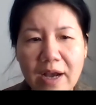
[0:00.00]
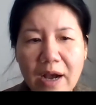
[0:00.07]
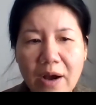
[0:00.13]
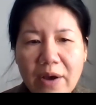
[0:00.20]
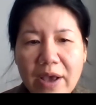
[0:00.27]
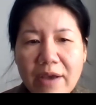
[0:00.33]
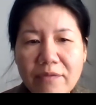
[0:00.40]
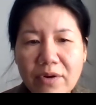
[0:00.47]

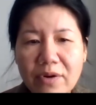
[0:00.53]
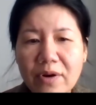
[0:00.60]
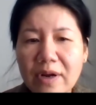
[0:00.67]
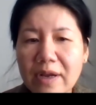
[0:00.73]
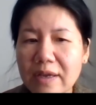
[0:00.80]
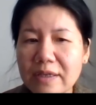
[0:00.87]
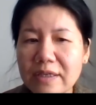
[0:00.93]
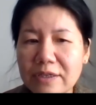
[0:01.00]

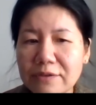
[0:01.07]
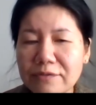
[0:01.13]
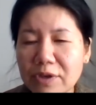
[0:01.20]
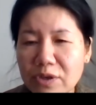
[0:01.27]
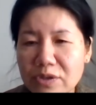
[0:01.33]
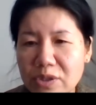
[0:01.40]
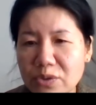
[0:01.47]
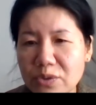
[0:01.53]
However, if the
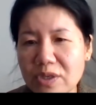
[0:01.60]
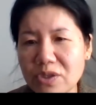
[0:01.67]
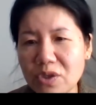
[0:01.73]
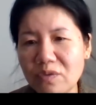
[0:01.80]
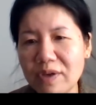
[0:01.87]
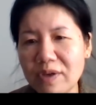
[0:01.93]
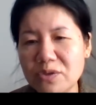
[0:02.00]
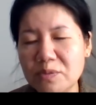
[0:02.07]
concentration
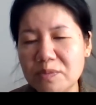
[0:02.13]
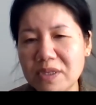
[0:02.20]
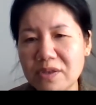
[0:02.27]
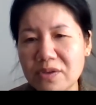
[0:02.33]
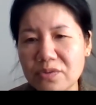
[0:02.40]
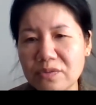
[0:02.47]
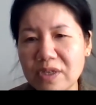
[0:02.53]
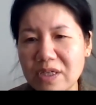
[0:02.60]
of
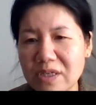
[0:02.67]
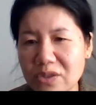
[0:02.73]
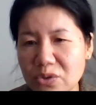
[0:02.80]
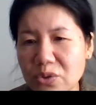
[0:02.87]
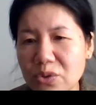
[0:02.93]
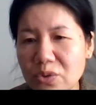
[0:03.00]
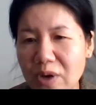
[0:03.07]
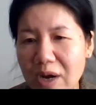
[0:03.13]
HBD3 is
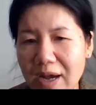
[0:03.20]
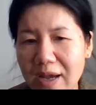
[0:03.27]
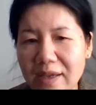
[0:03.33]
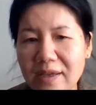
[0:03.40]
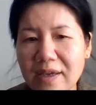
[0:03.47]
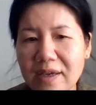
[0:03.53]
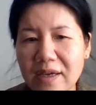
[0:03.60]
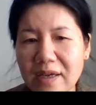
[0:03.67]
too high,
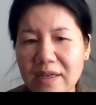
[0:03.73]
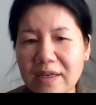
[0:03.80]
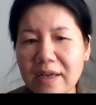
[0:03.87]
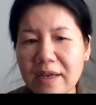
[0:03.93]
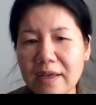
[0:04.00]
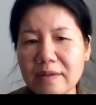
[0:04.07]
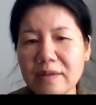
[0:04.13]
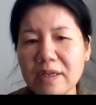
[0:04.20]
it
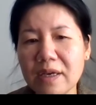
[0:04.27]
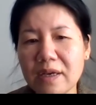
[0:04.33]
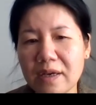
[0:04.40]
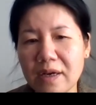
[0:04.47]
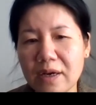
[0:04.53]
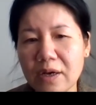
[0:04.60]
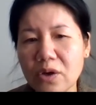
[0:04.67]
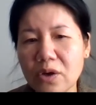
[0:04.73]
can
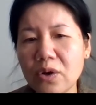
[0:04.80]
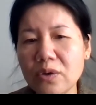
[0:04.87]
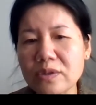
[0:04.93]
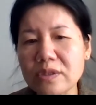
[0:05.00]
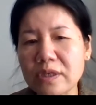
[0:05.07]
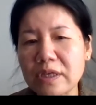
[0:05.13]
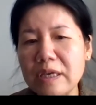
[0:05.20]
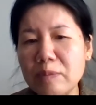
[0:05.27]

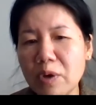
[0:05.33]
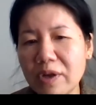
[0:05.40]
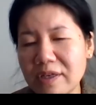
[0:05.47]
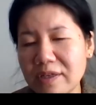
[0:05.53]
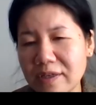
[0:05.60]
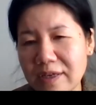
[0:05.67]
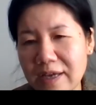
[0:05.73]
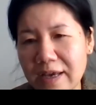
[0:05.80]
cause
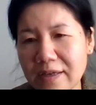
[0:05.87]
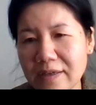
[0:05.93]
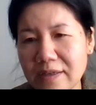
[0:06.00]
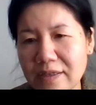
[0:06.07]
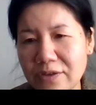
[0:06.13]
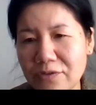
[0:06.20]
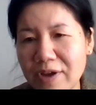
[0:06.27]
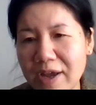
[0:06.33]
hemolytic
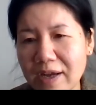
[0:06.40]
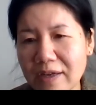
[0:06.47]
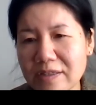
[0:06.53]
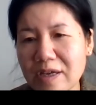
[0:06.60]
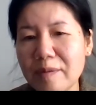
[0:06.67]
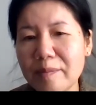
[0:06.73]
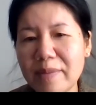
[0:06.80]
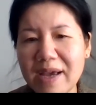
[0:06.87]
effect
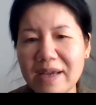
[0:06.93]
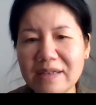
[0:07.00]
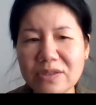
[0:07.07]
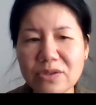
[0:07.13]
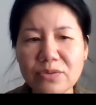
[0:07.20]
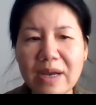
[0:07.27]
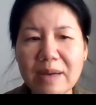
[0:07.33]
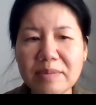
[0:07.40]
by
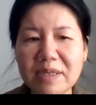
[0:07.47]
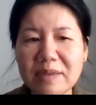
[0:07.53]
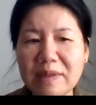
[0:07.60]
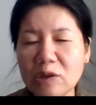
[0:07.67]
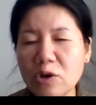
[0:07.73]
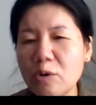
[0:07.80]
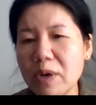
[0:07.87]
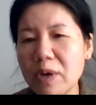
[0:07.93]

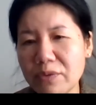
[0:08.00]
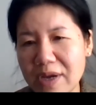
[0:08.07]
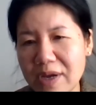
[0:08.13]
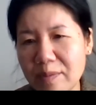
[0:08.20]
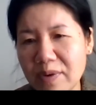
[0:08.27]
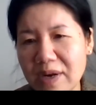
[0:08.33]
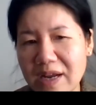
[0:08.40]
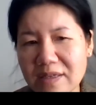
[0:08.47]
disrupting normal
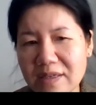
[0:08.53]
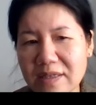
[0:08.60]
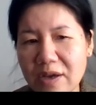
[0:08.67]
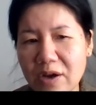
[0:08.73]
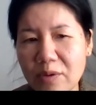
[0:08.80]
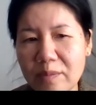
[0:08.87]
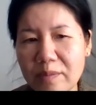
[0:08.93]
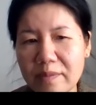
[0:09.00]
red blood
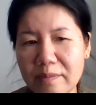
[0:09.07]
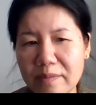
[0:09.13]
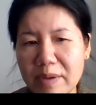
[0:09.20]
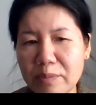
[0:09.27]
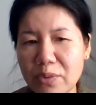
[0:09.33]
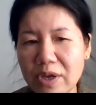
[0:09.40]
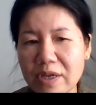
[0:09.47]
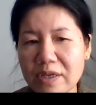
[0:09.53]
cell
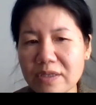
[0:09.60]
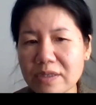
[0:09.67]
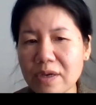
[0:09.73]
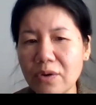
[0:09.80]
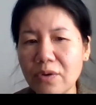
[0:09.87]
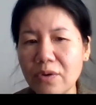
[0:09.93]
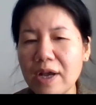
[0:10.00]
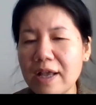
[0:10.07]
membrane.
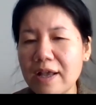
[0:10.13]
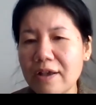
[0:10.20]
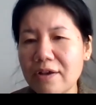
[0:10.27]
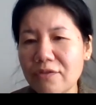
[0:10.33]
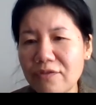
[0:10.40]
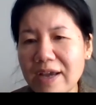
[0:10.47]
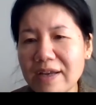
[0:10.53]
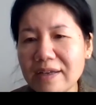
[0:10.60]
So
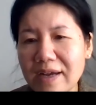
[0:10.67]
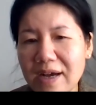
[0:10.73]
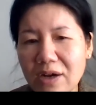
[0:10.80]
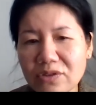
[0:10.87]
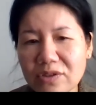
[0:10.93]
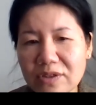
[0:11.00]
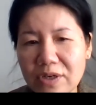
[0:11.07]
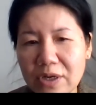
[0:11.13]
finding
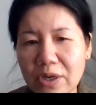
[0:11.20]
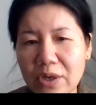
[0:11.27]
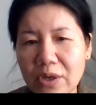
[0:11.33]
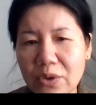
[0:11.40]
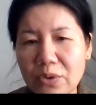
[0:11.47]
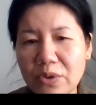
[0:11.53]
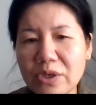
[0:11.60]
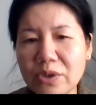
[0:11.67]
out the
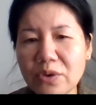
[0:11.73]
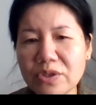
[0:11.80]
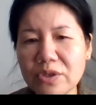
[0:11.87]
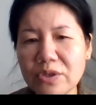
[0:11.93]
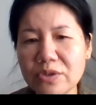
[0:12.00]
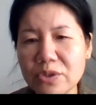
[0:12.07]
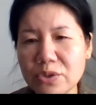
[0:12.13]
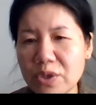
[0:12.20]
critical
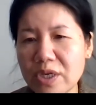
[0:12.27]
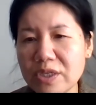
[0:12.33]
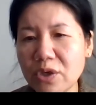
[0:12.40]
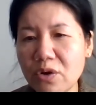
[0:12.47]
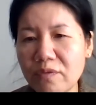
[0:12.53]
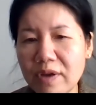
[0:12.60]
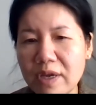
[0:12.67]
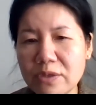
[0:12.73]

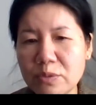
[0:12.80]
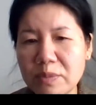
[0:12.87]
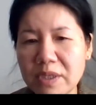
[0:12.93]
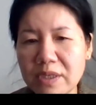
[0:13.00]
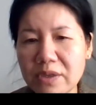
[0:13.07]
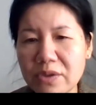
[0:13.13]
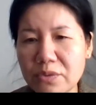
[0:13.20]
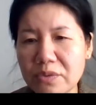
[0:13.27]
concentration of
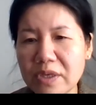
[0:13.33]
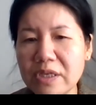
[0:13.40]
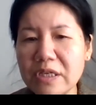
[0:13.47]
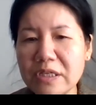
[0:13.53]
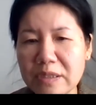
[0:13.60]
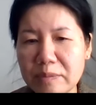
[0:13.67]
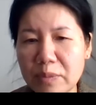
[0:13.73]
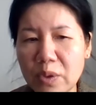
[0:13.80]
HBD3
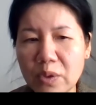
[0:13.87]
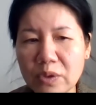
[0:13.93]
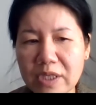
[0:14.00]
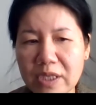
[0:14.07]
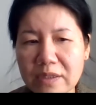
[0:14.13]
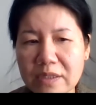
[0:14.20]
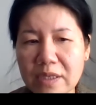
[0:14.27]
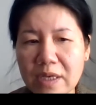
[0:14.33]
is
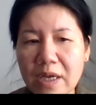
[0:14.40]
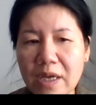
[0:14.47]
important,